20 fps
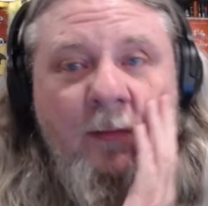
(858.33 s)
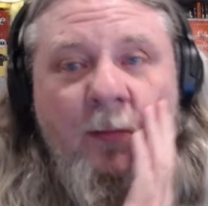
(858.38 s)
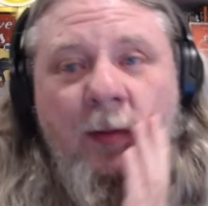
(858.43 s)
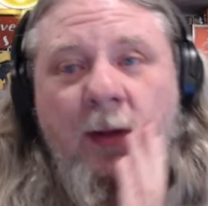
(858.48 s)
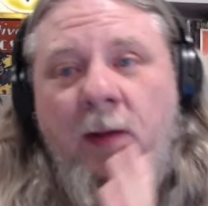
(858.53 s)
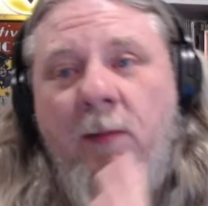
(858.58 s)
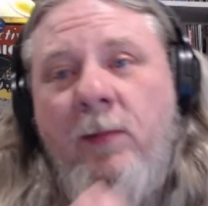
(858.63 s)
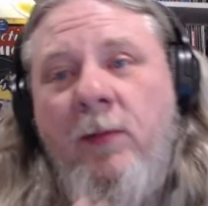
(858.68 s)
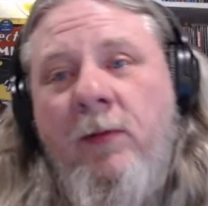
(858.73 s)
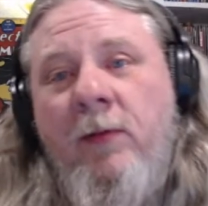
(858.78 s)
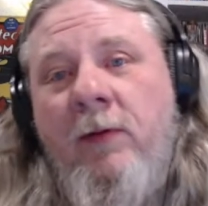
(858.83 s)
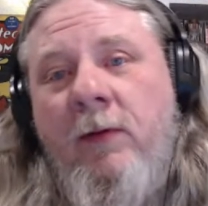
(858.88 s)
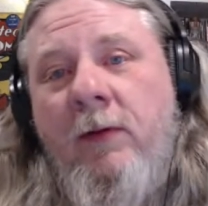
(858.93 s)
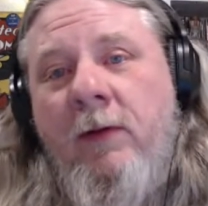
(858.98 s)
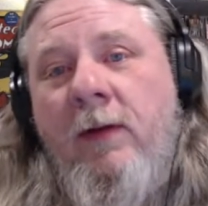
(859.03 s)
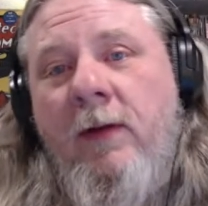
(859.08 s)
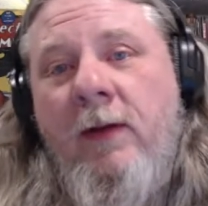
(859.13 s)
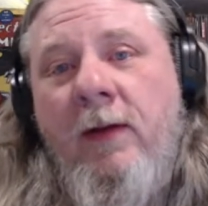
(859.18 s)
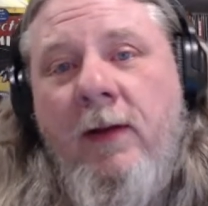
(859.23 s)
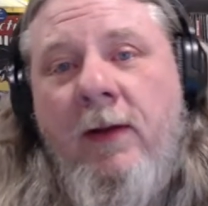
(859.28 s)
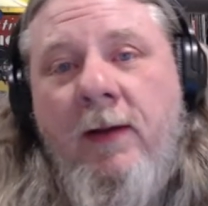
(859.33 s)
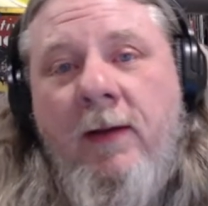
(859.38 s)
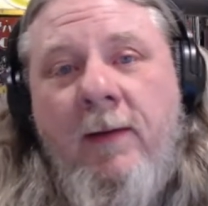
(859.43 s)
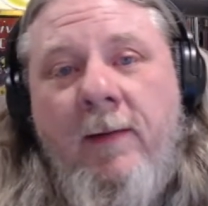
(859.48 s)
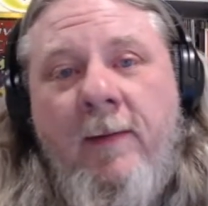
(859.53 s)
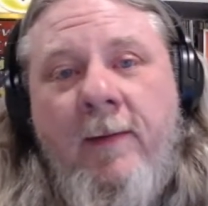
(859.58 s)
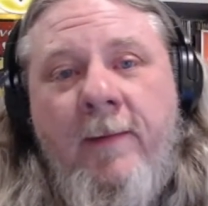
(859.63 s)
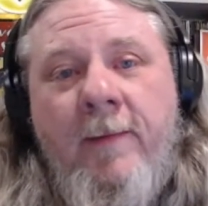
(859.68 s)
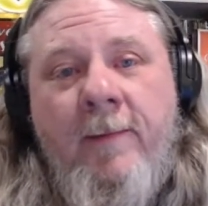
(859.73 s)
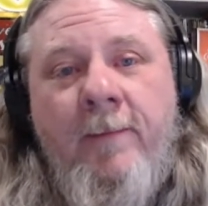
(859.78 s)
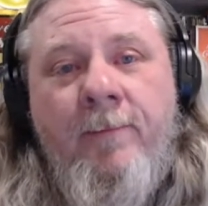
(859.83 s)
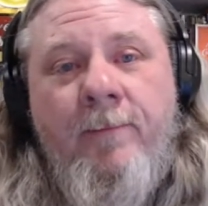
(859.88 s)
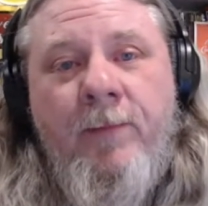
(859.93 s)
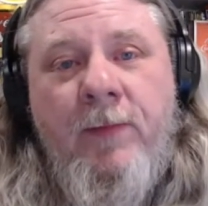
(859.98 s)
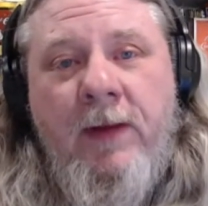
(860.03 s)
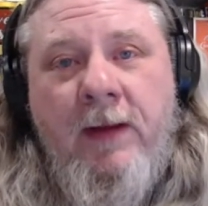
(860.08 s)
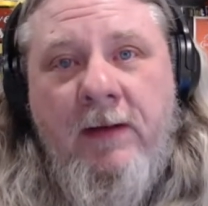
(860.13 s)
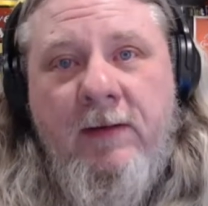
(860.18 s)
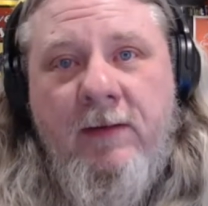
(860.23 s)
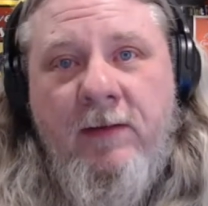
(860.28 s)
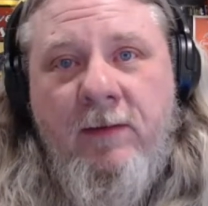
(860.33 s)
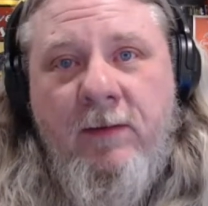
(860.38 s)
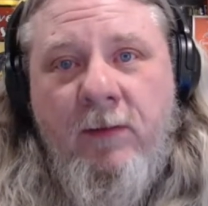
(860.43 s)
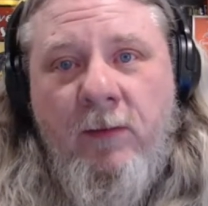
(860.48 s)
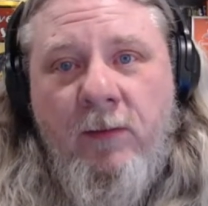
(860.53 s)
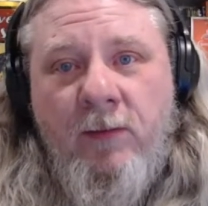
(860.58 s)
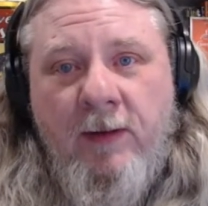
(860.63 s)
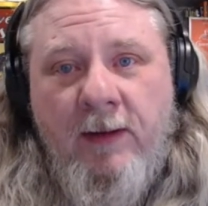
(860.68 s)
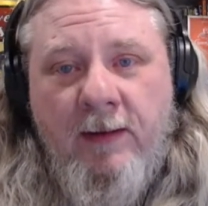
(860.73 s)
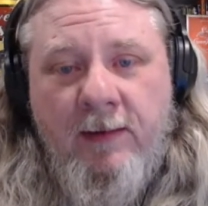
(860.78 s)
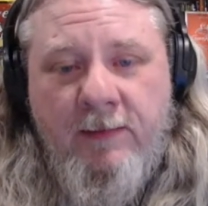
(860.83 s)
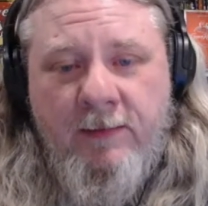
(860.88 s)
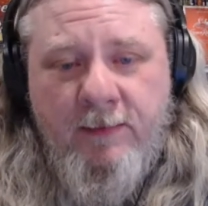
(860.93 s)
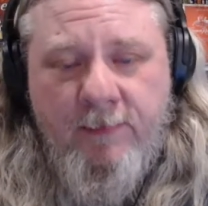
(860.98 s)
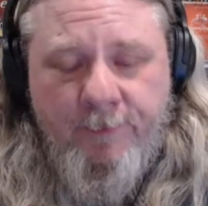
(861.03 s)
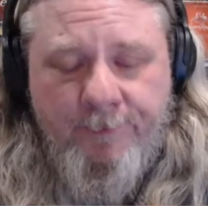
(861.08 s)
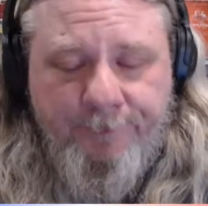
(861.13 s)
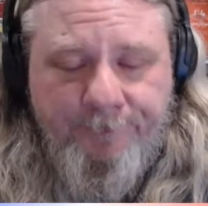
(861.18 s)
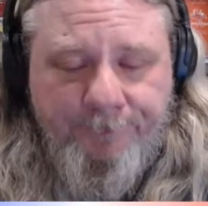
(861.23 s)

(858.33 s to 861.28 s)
people need to do this?